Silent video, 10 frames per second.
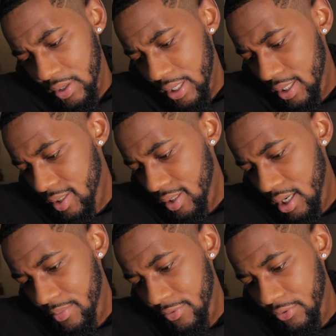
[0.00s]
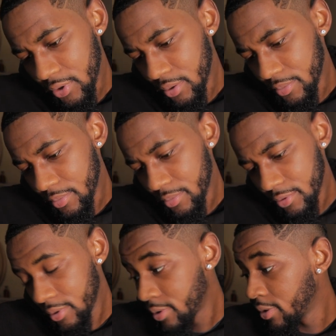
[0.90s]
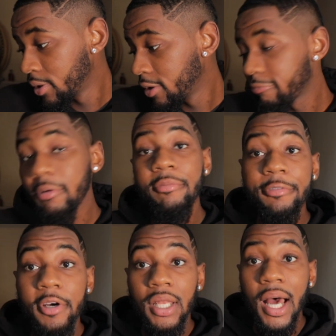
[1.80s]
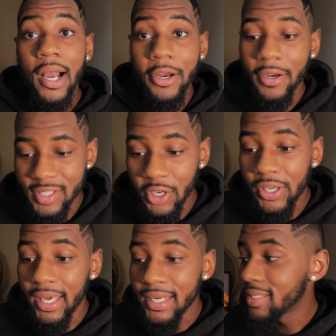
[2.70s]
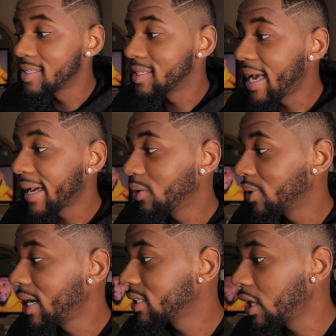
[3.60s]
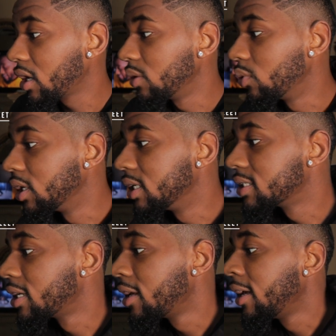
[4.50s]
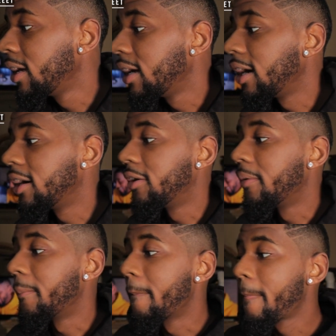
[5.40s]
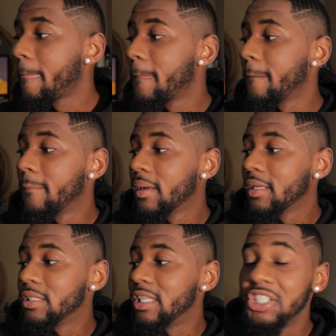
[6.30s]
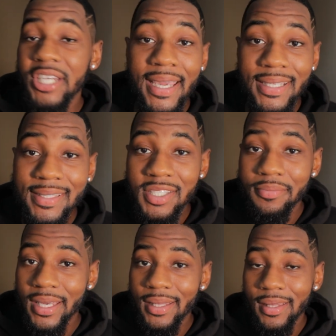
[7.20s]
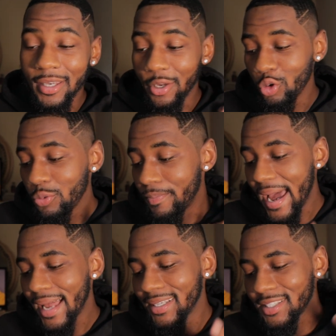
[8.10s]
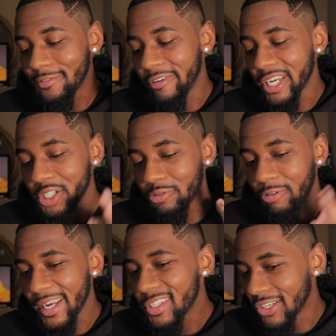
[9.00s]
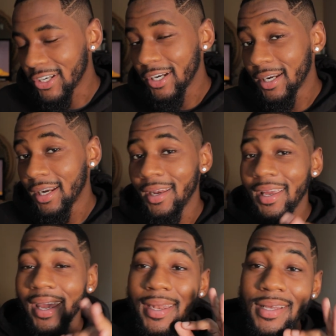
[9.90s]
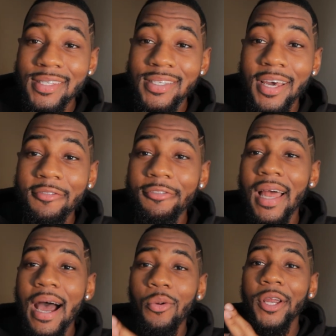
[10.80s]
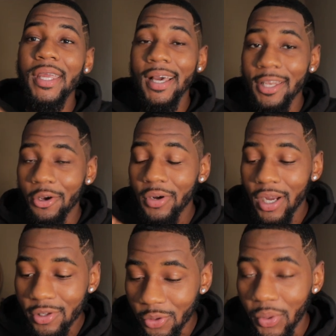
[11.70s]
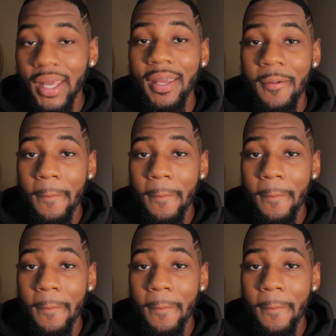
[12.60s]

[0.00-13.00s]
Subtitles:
Where is this coming from? From Foot Locker. So yeah, this is exactly what I thought it was. The Jaden Smith New Balance Vision Racer in a Sunflower Yellow colorway.